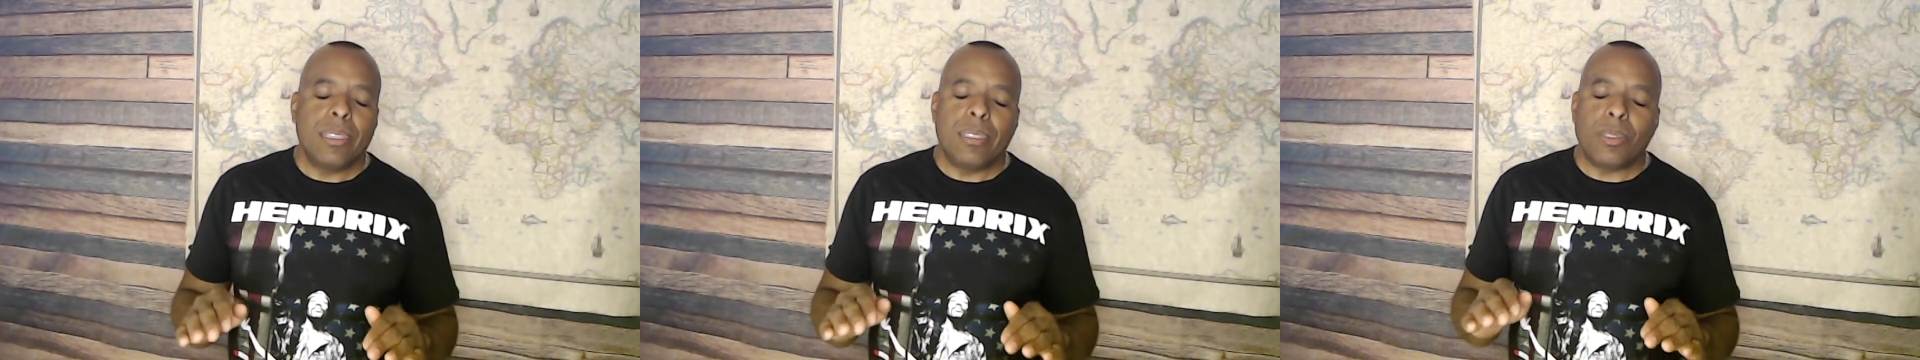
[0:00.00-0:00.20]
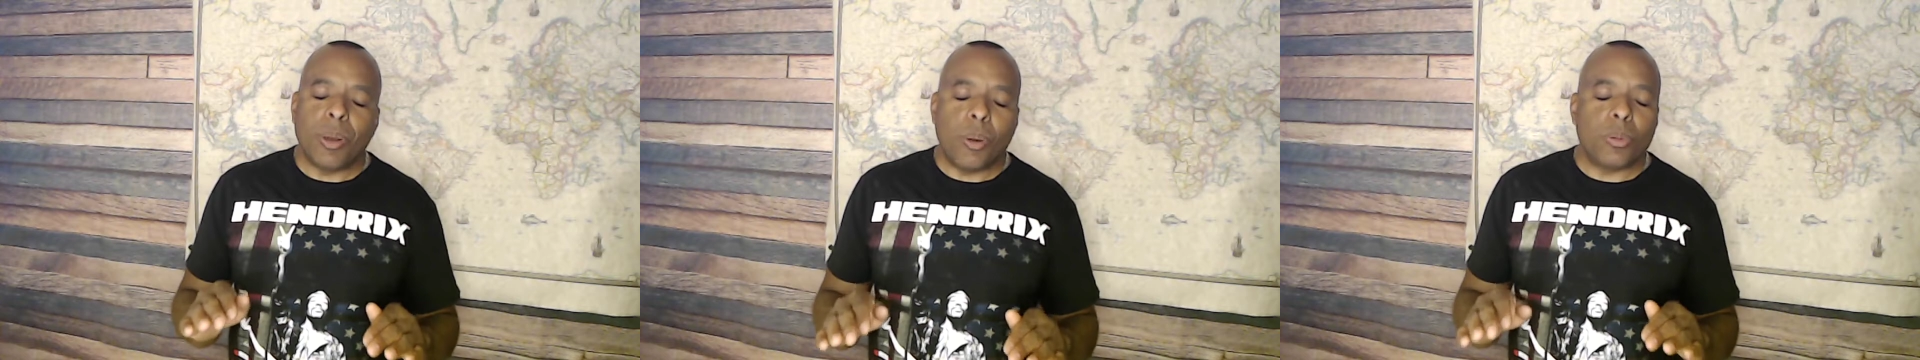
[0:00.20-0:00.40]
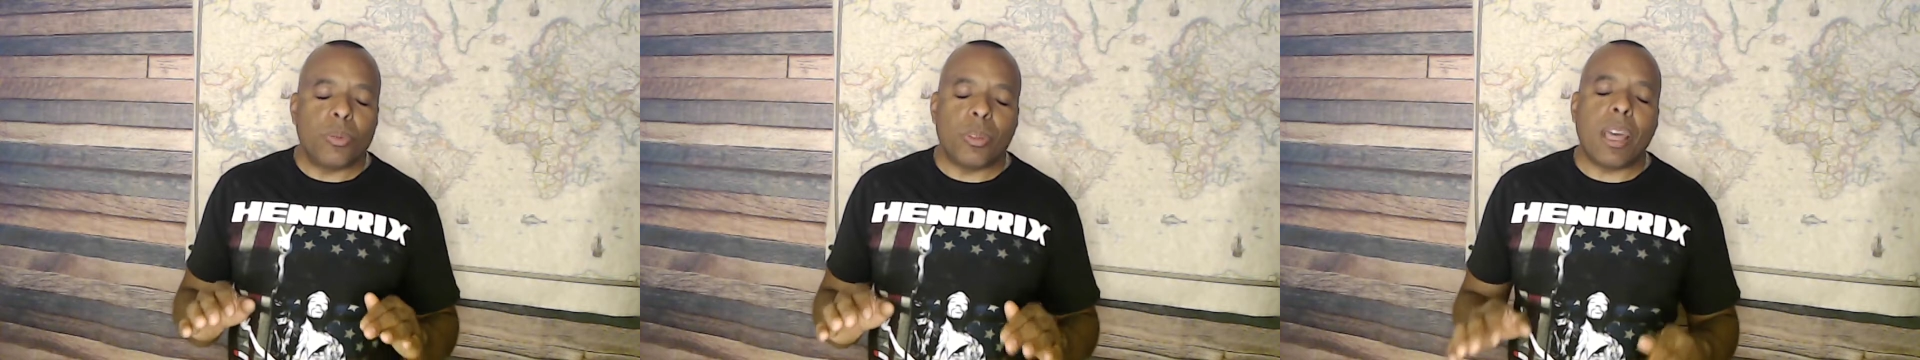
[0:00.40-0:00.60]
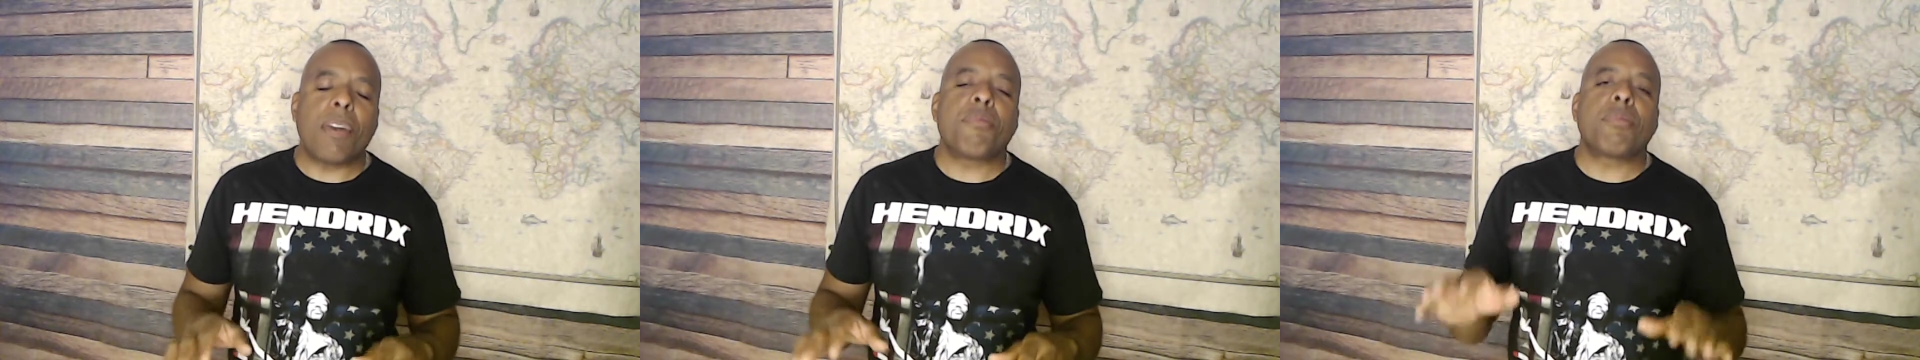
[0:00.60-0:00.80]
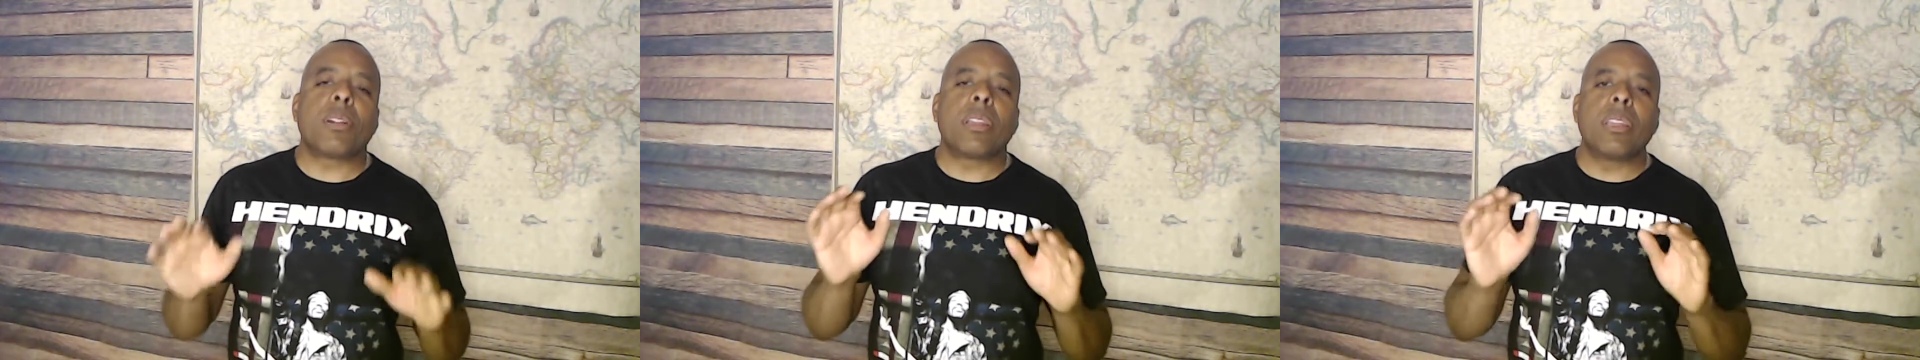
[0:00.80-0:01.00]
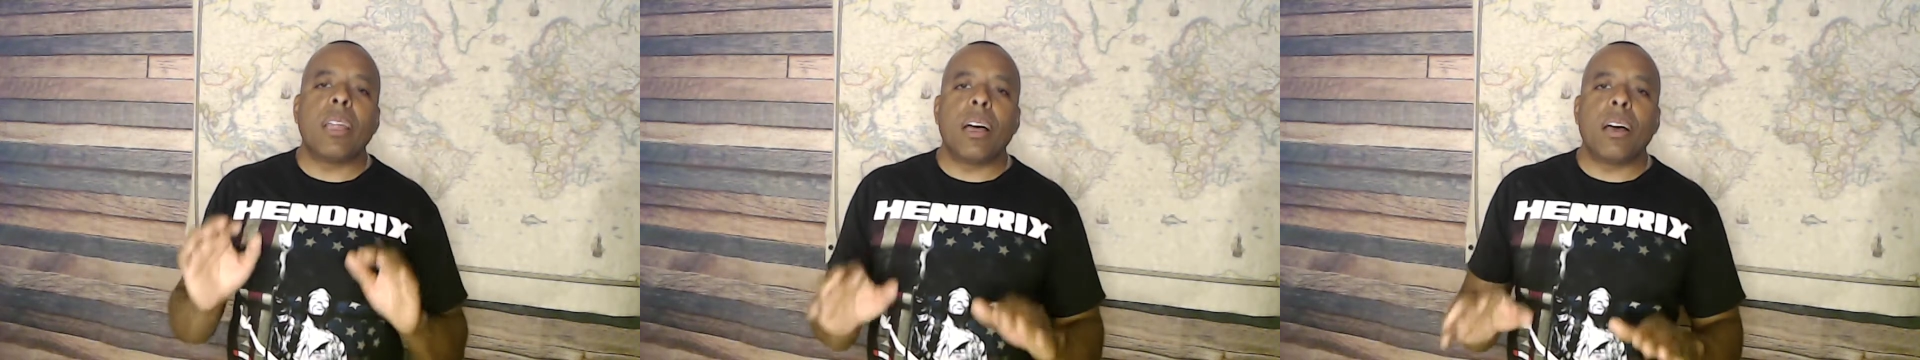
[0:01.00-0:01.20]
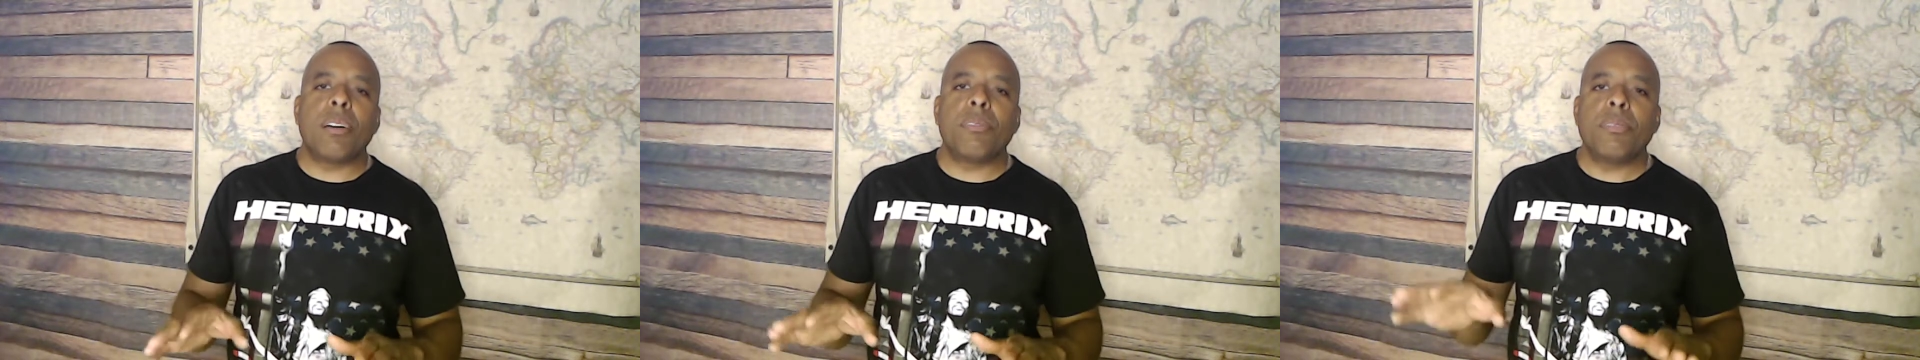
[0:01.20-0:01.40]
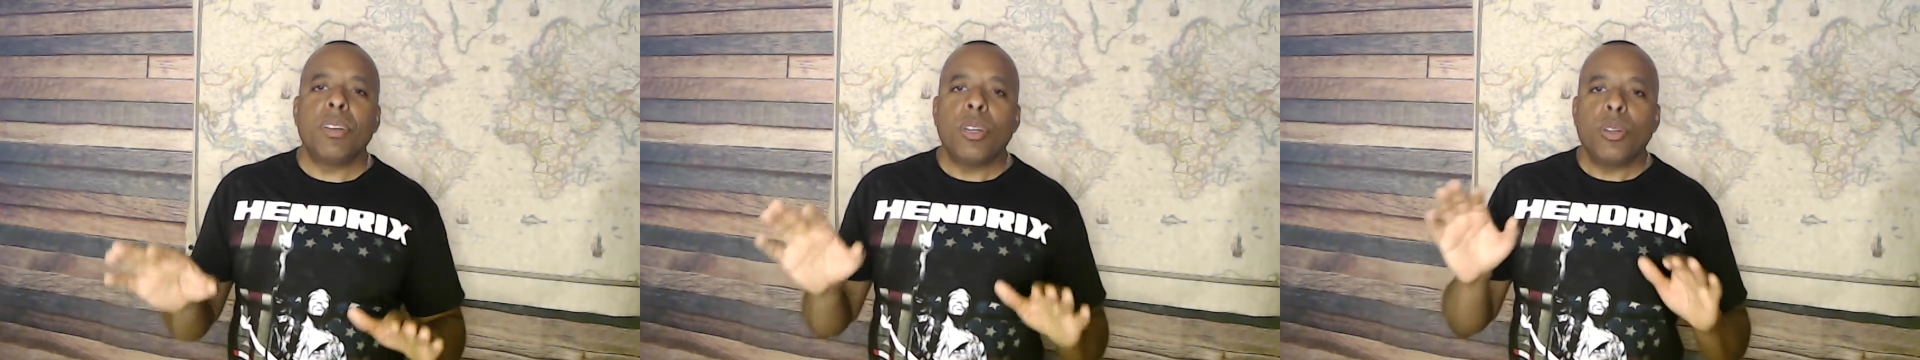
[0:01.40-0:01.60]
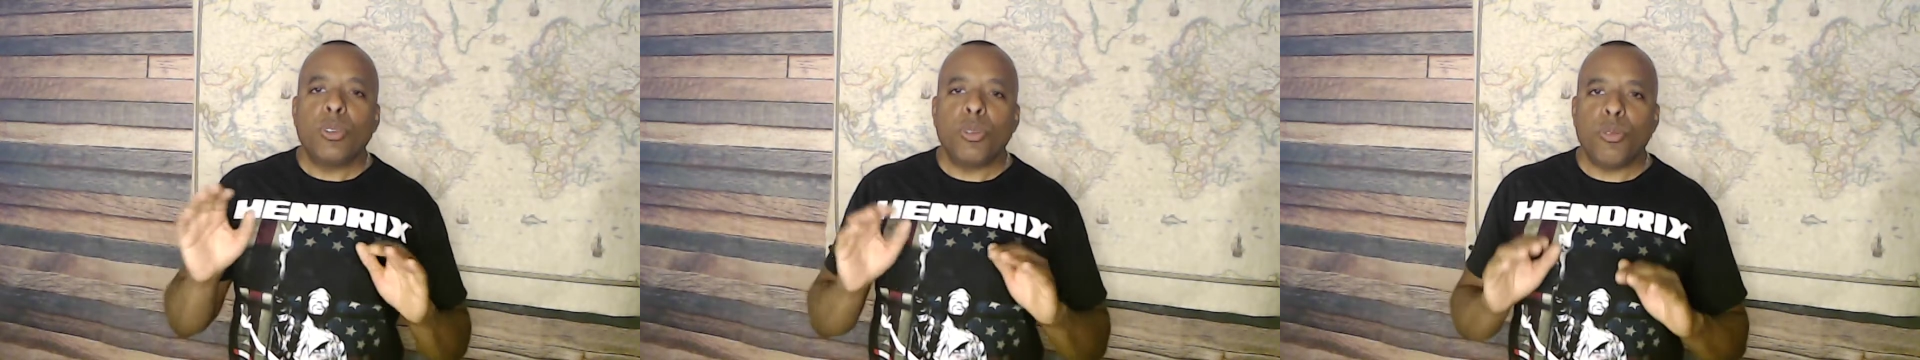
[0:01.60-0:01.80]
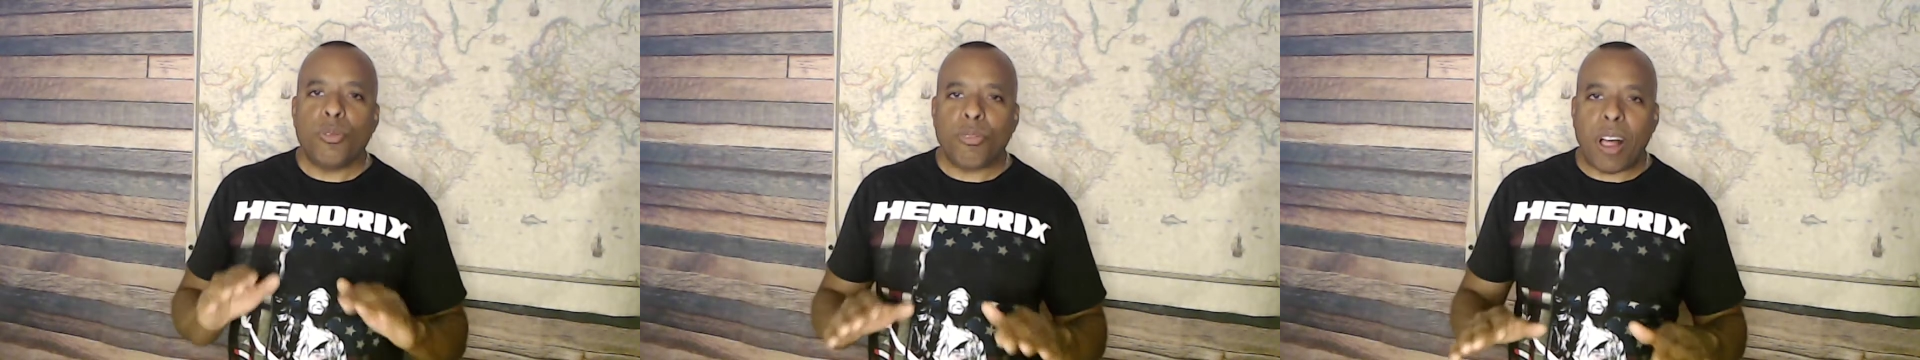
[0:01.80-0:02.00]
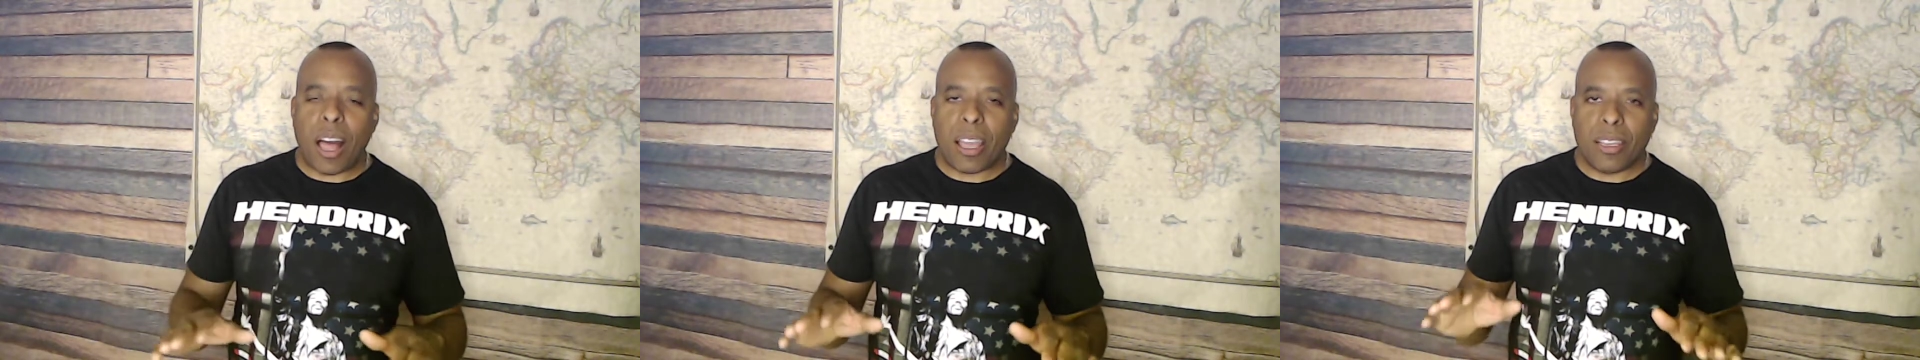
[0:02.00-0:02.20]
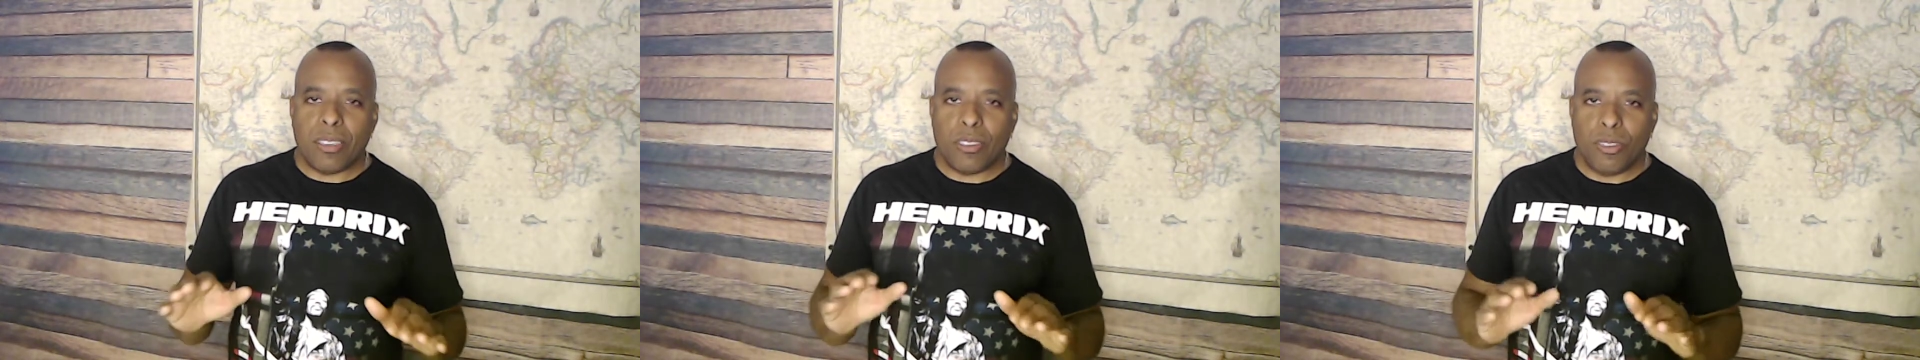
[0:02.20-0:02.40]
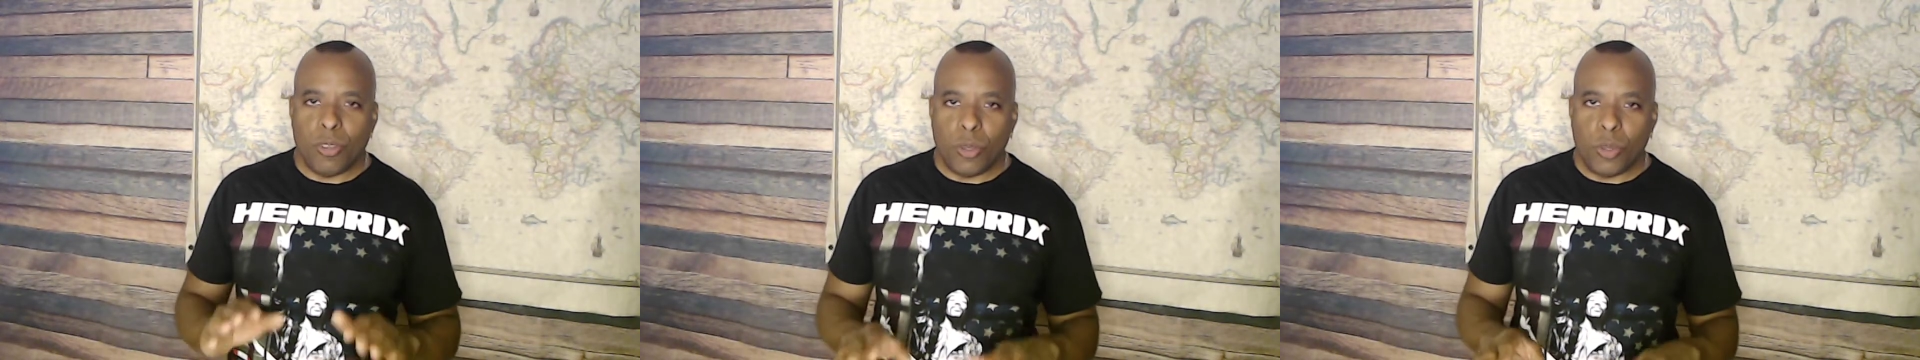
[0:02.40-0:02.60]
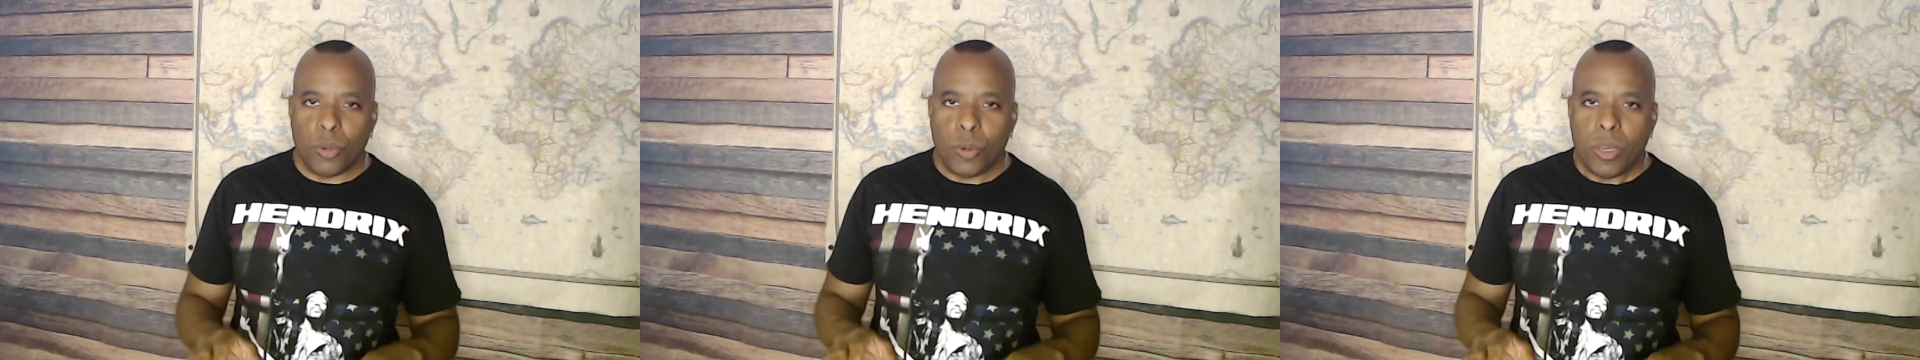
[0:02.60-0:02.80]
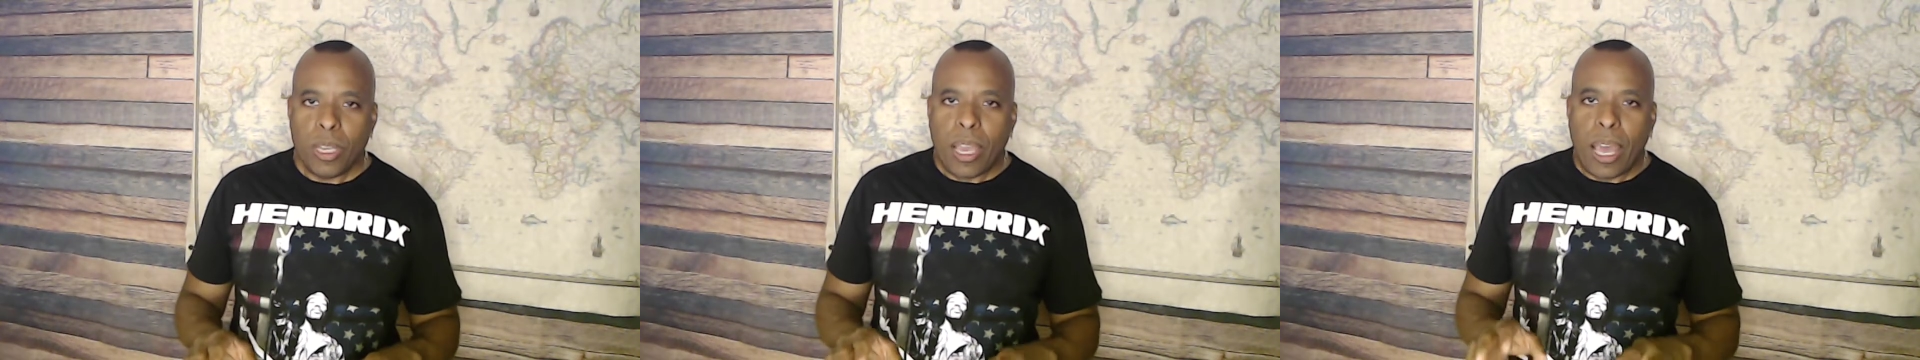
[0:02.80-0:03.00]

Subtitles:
Don't do that. For love to find you,